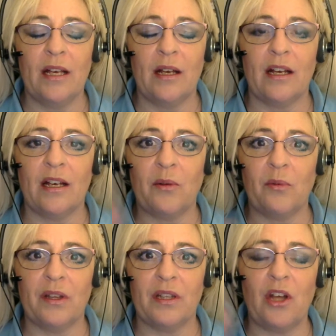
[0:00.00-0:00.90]

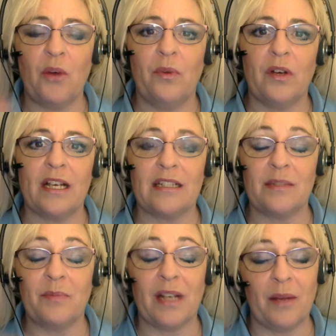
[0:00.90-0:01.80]
with low bookings,
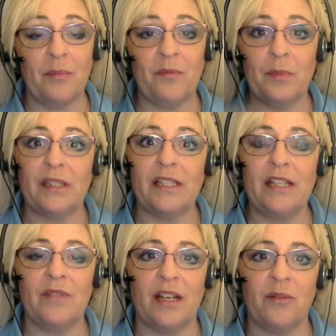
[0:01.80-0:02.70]
but I
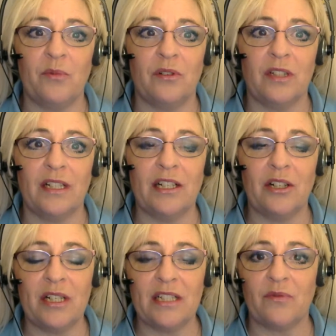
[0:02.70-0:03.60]
believe that it will
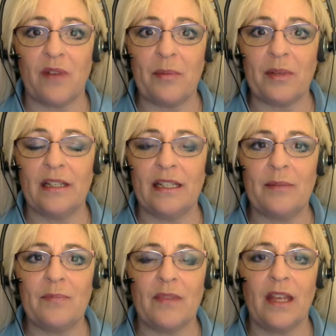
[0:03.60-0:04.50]
increase
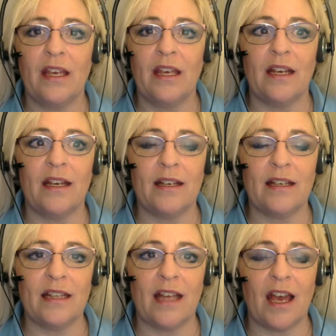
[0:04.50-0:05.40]
rapidly.
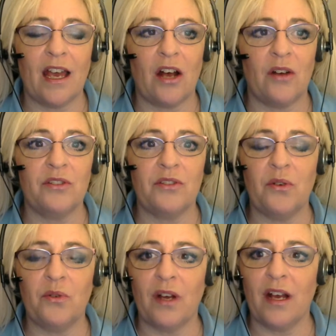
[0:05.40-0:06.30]
I
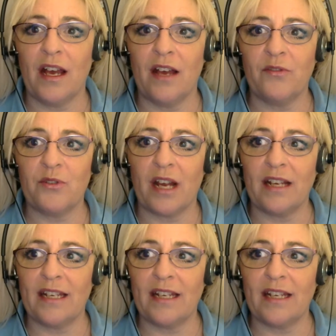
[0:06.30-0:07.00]
also have tried